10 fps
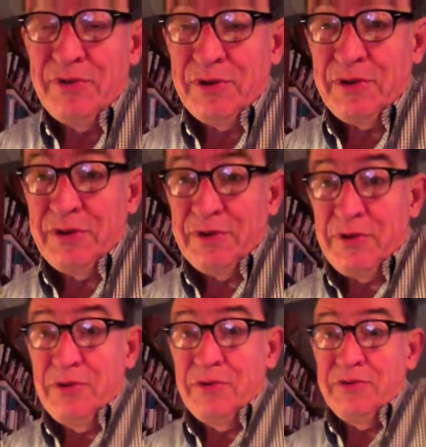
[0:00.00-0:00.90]
who are going to
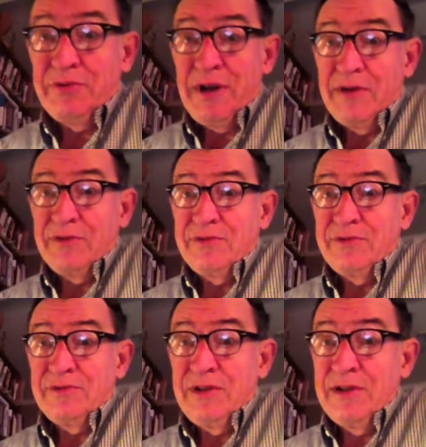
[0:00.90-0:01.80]
go out
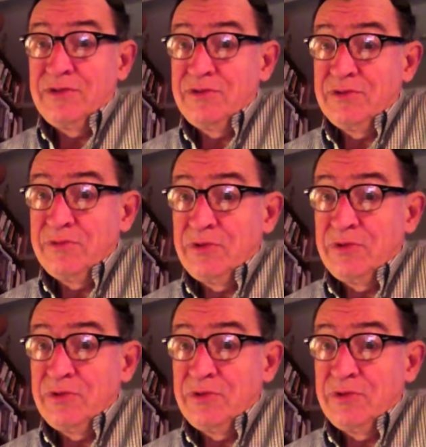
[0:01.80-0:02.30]
and do some